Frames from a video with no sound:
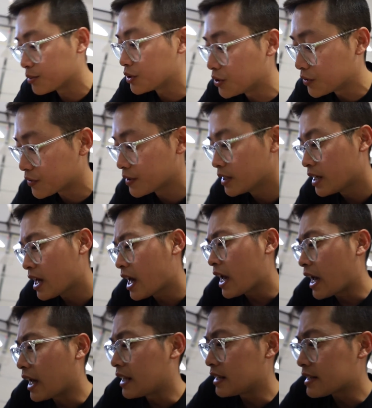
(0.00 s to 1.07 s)
move.
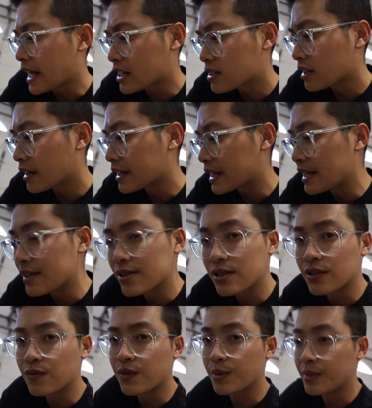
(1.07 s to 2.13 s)
And it's actually a lot
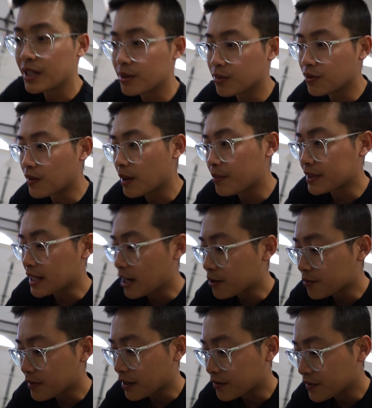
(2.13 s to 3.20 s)
easier for me to move up and down
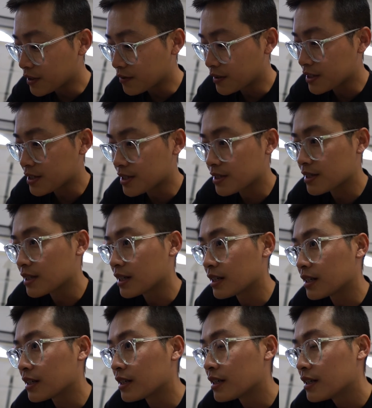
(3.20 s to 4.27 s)
with my foot versus
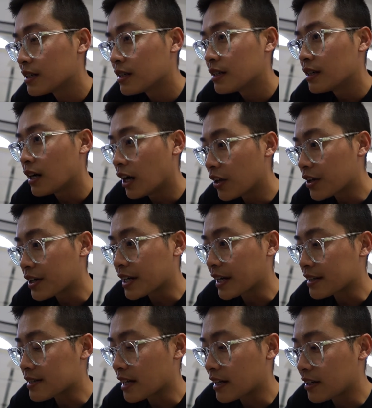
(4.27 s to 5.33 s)
the other
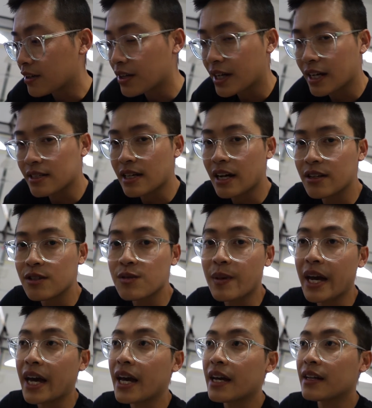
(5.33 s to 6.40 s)
kickstand. I had to use my
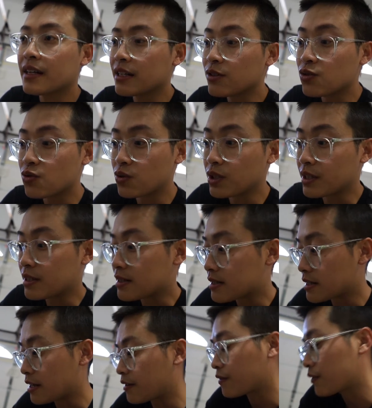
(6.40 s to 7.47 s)
hand, like it was really
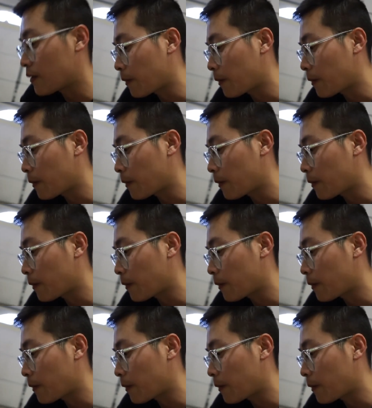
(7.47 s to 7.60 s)
stiff.